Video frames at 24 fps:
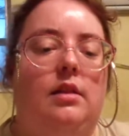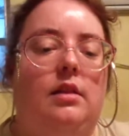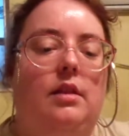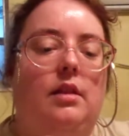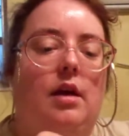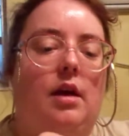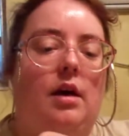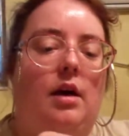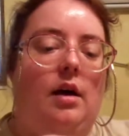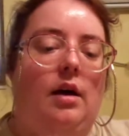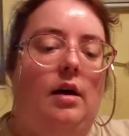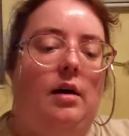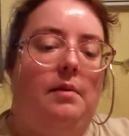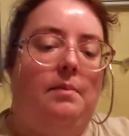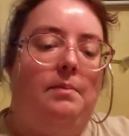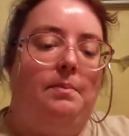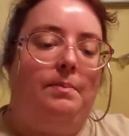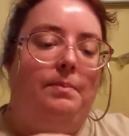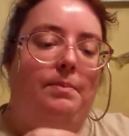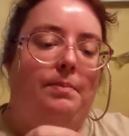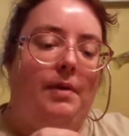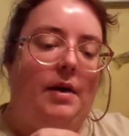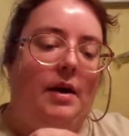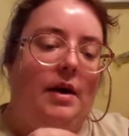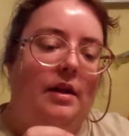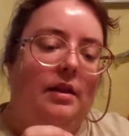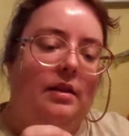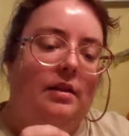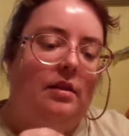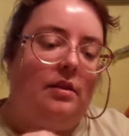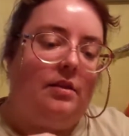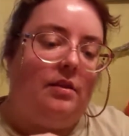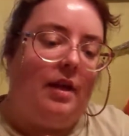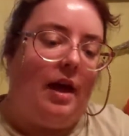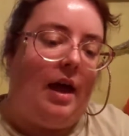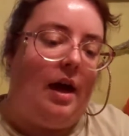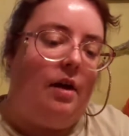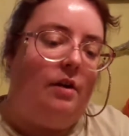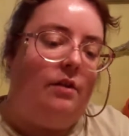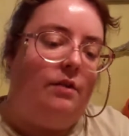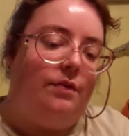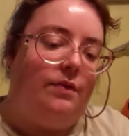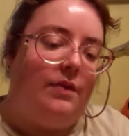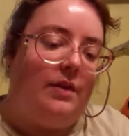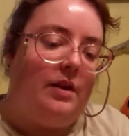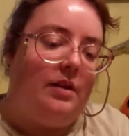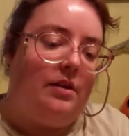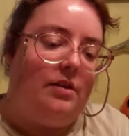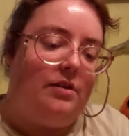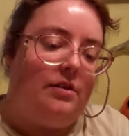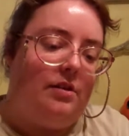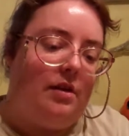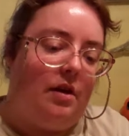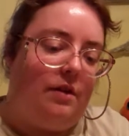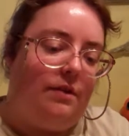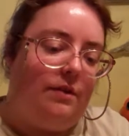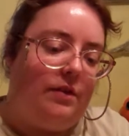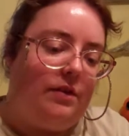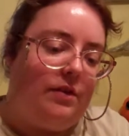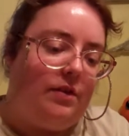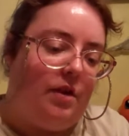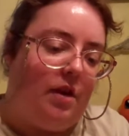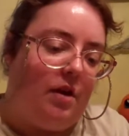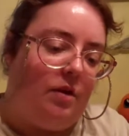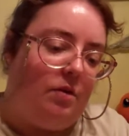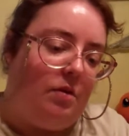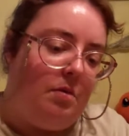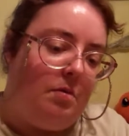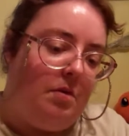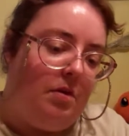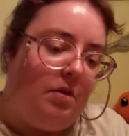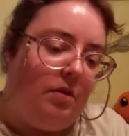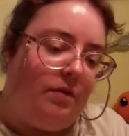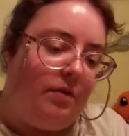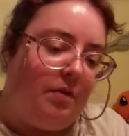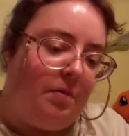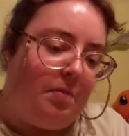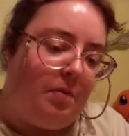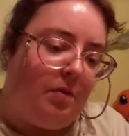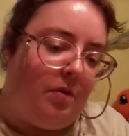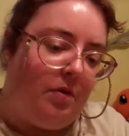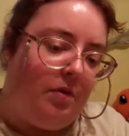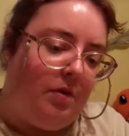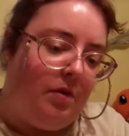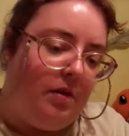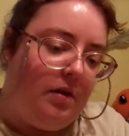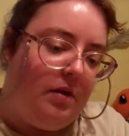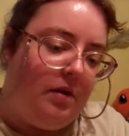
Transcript: but the outfit itself is not removable.